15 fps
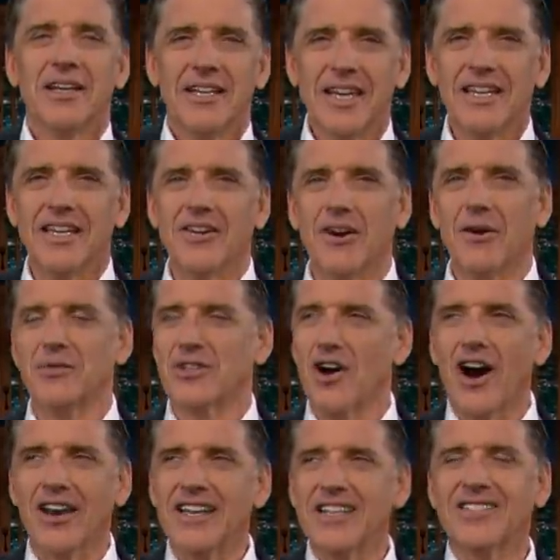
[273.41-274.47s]
it, you know, it was
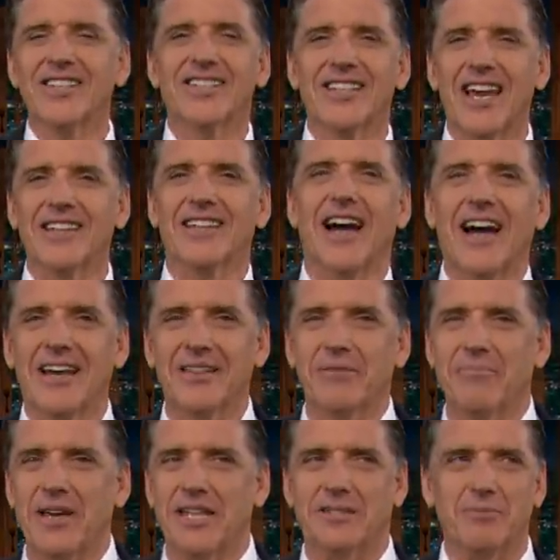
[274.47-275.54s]
audiences like that
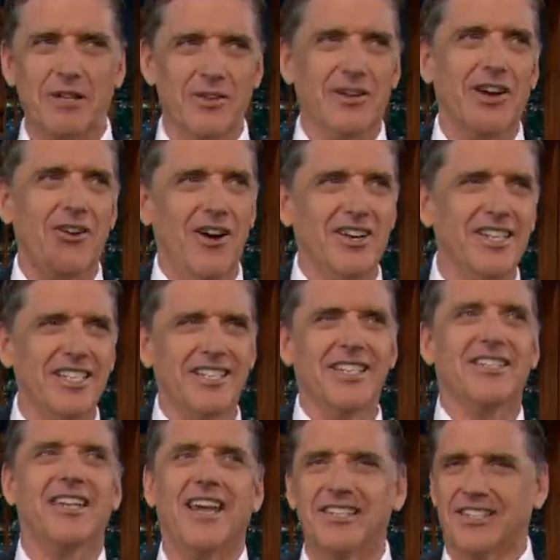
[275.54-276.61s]
that makes me look at
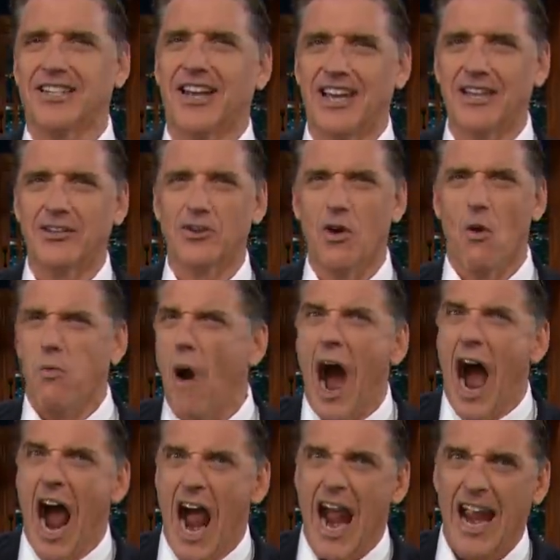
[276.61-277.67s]
audiences like tonight and go,
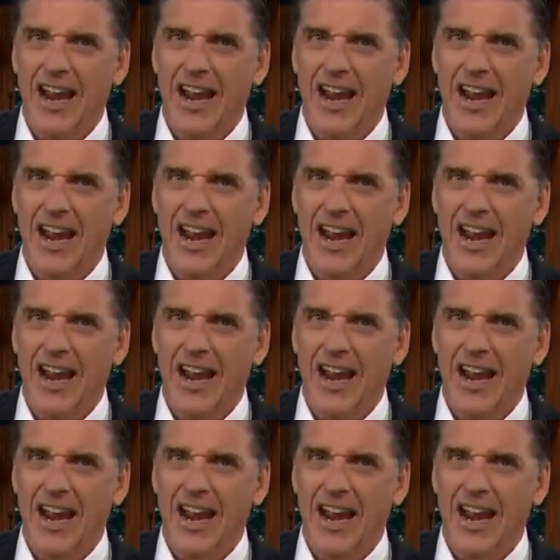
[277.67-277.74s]
why?